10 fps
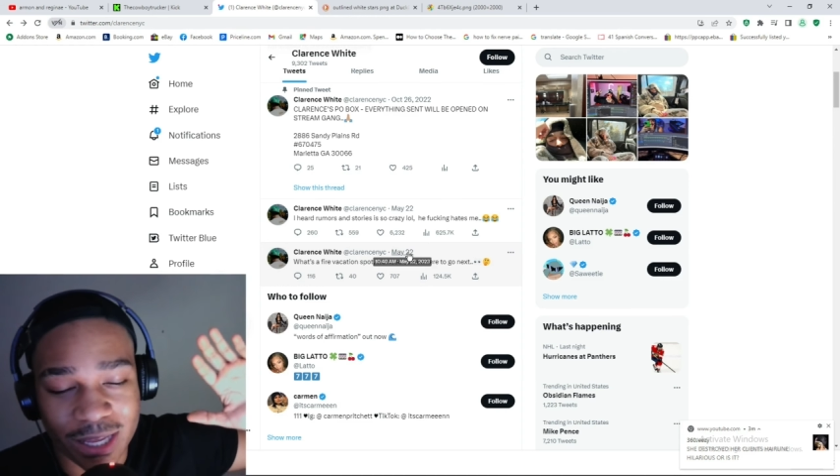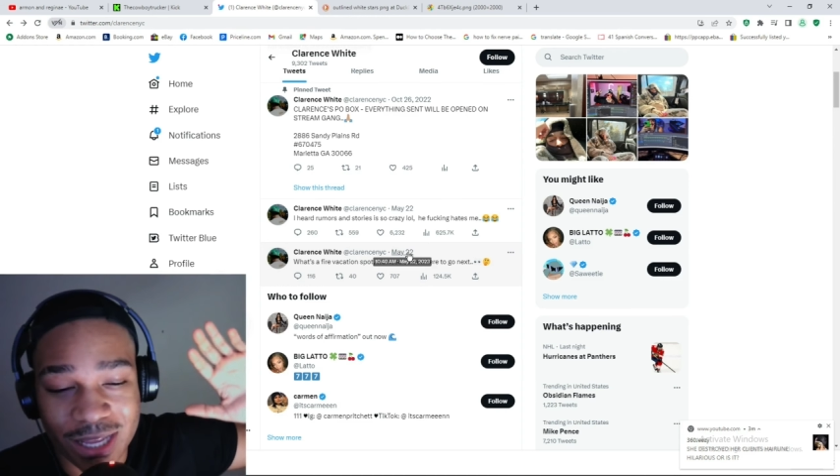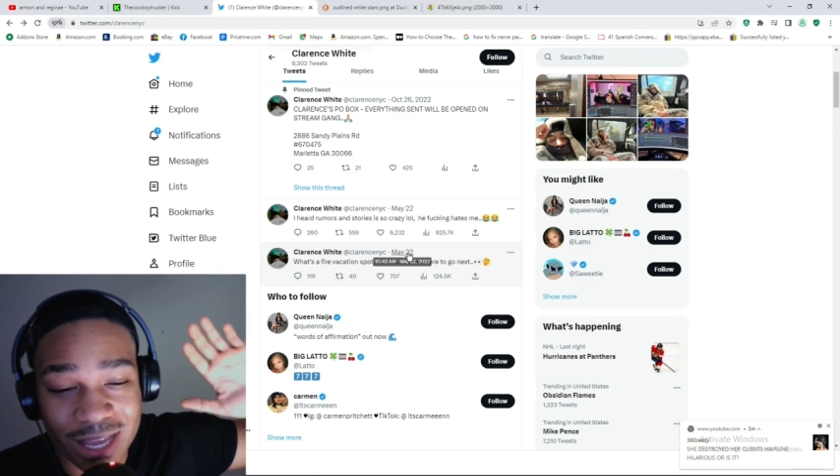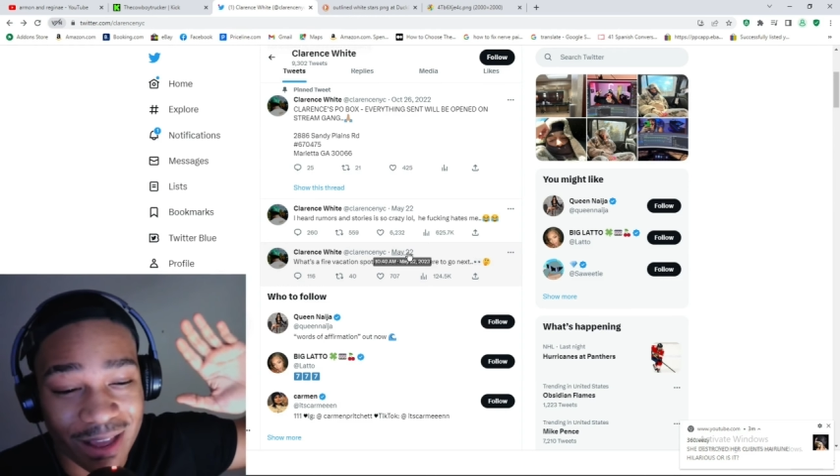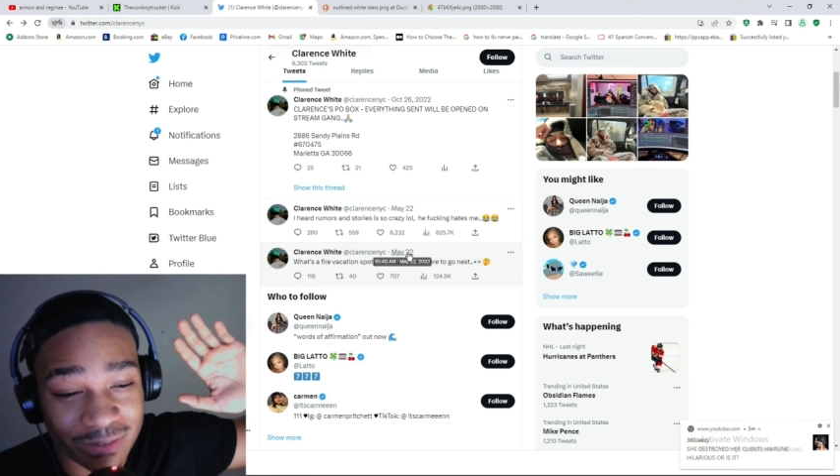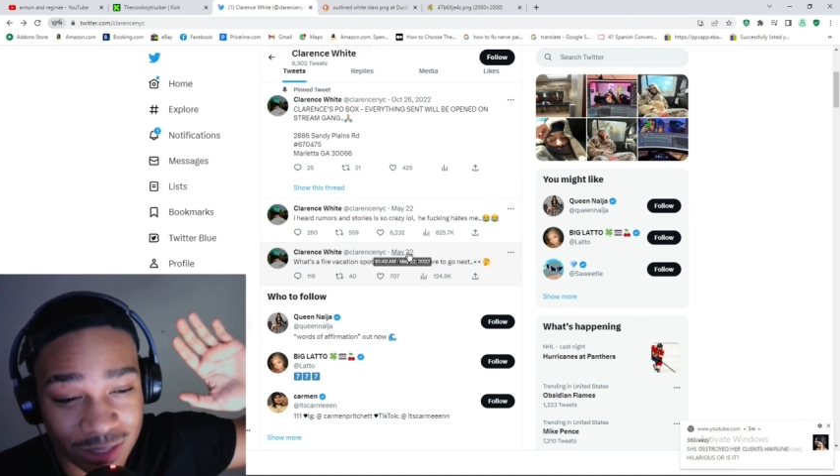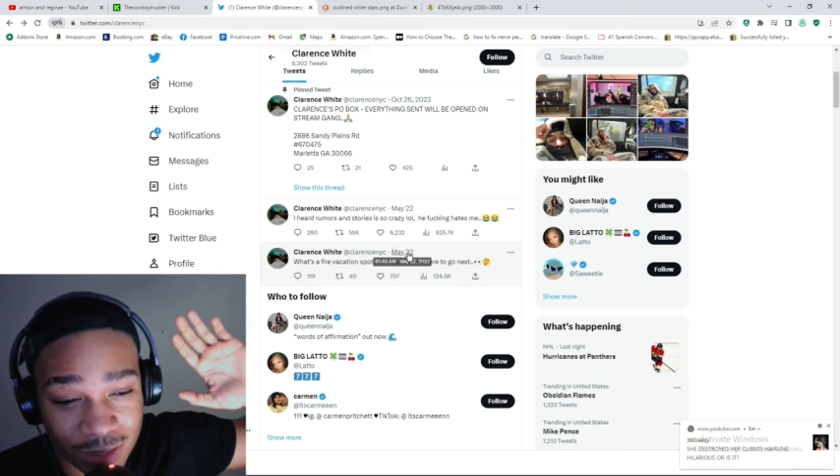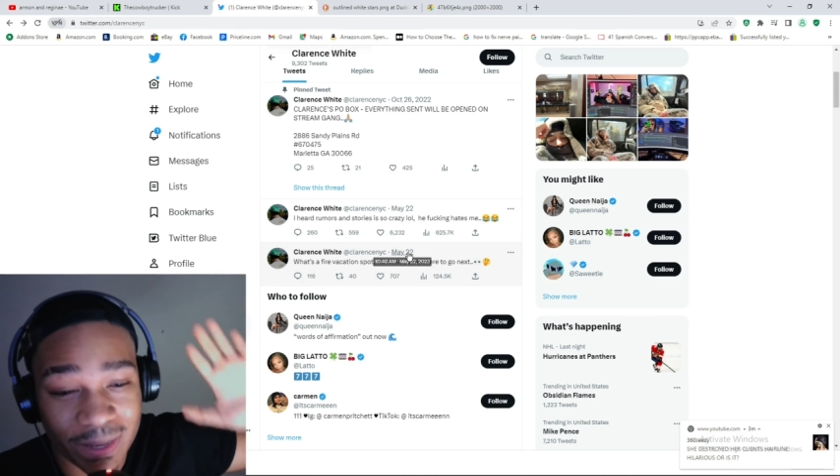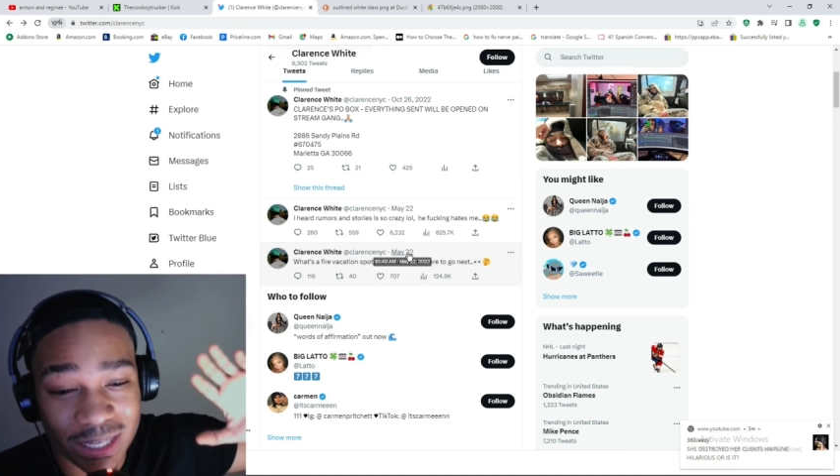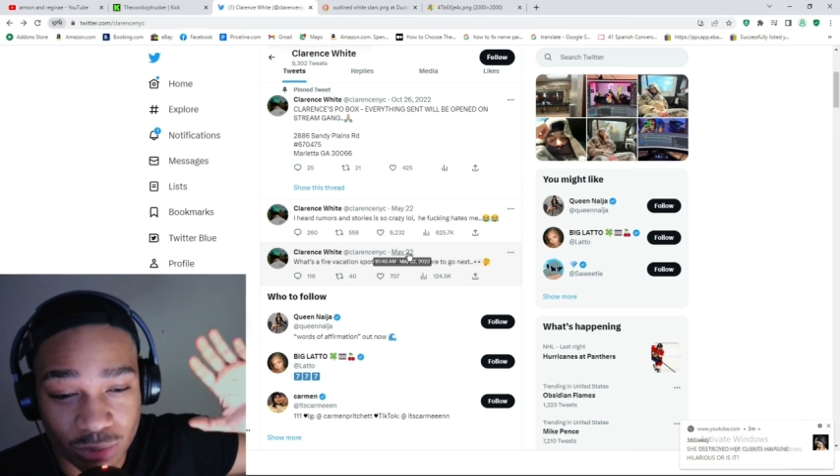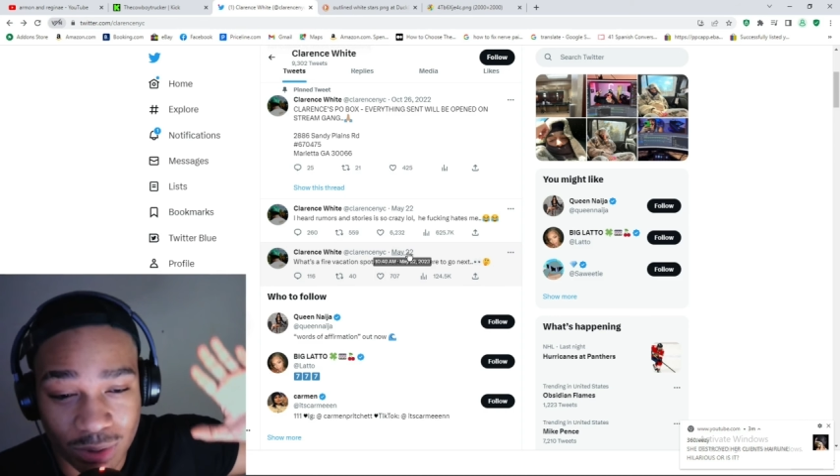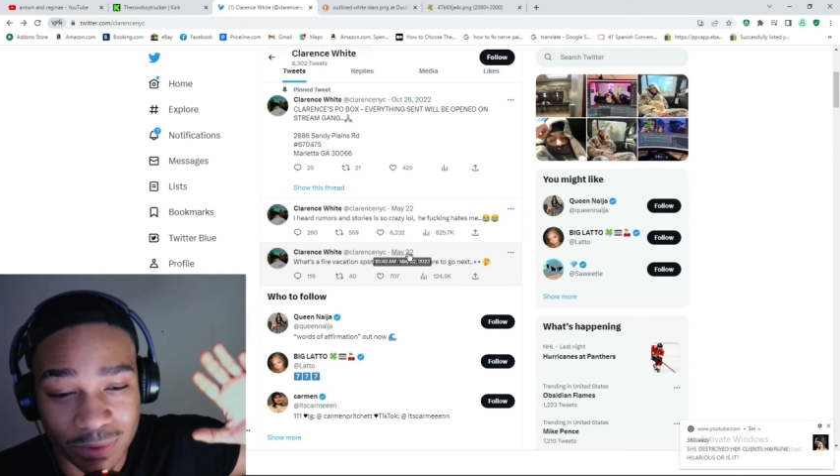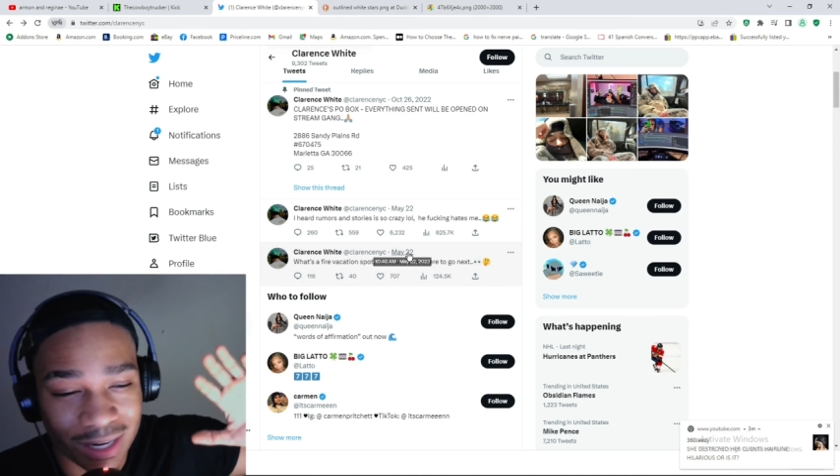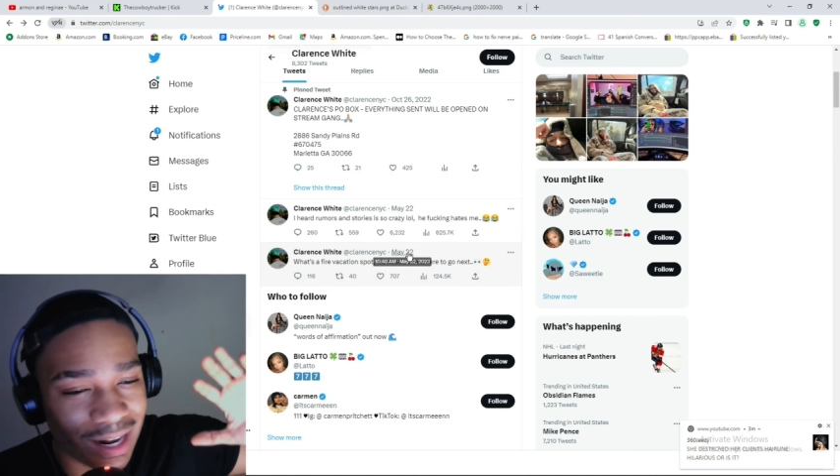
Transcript: he has the best women right now.